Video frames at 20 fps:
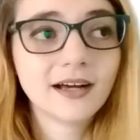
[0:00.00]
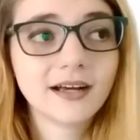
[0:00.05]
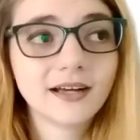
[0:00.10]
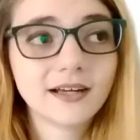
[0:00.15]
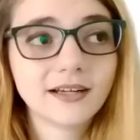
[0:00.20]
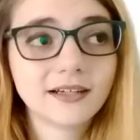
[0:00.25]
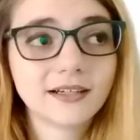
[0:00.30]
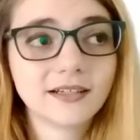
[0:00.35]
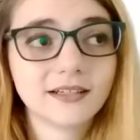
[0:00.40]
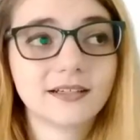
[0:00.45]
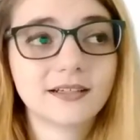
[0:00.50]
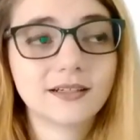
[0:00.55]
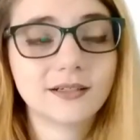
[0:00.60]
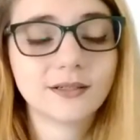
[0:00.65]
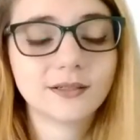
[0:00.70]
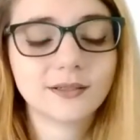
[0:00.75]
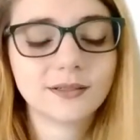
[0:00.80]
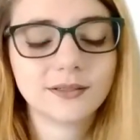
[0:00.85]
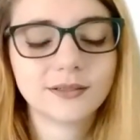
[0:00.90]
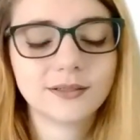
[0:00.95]

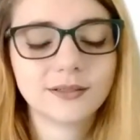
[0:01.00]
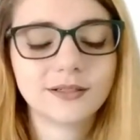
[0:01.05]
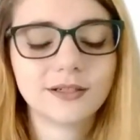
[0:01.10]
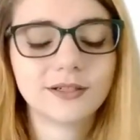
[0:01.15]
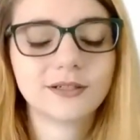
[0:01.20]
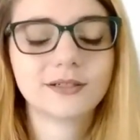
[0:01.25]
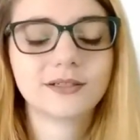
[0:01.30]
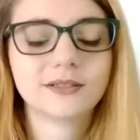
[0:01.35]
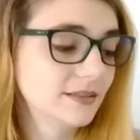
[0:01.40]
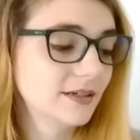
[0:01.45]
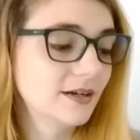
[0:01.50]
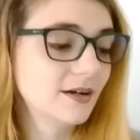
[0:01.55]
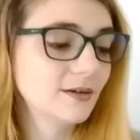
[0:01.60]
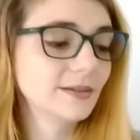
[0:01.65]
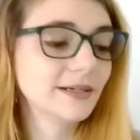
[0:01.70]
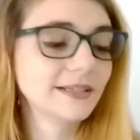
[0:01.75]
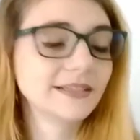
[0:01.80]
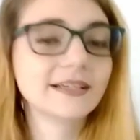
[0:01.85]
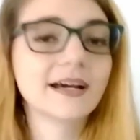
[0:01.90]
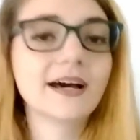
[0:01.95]
Oh, oh
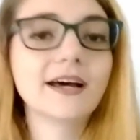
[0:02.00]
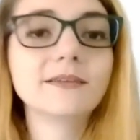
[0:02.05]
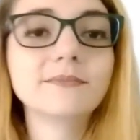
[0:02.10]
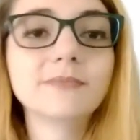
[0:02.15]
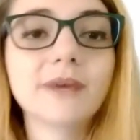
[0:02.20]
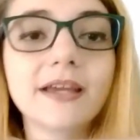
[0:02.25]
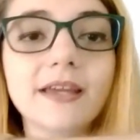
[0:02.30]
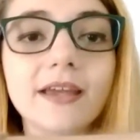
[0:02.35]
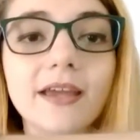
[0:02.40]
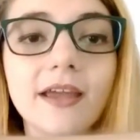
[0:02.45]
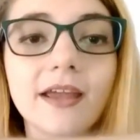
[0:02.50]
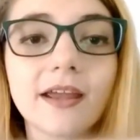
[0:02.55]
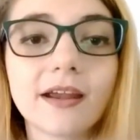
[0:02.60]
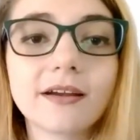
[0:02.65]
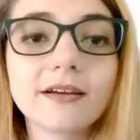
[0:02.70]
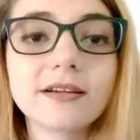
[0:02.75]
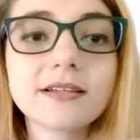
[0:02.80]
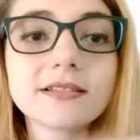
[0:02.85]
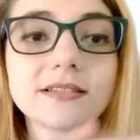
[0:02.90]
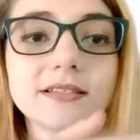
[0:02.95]
my god, my
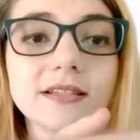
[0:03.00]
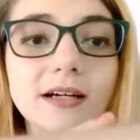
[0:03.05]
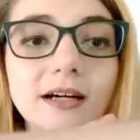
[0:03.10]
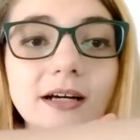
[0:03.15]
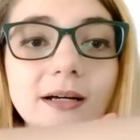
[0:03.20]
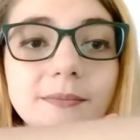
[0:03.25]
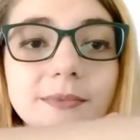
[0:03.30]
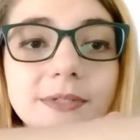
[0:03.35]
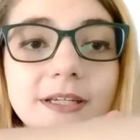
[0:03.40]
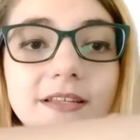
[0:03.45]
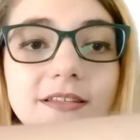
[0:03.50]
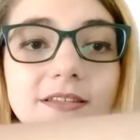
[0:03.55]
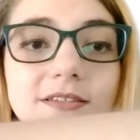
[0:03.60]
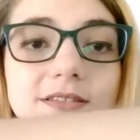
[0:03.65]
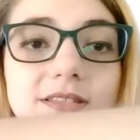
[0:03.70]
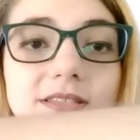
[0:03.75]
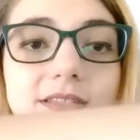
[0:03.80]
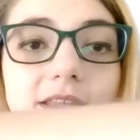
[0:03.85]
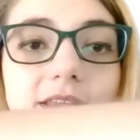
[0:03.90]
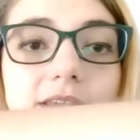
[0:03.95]
hair is up. Can you
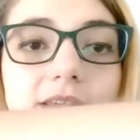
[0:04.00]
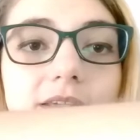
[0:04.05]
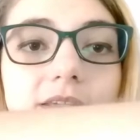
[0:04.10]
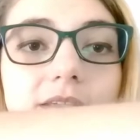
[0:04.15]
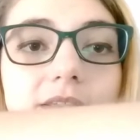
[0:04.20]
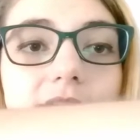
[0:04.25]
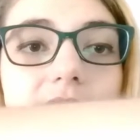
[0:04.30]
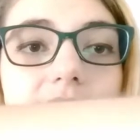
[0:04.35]
see it?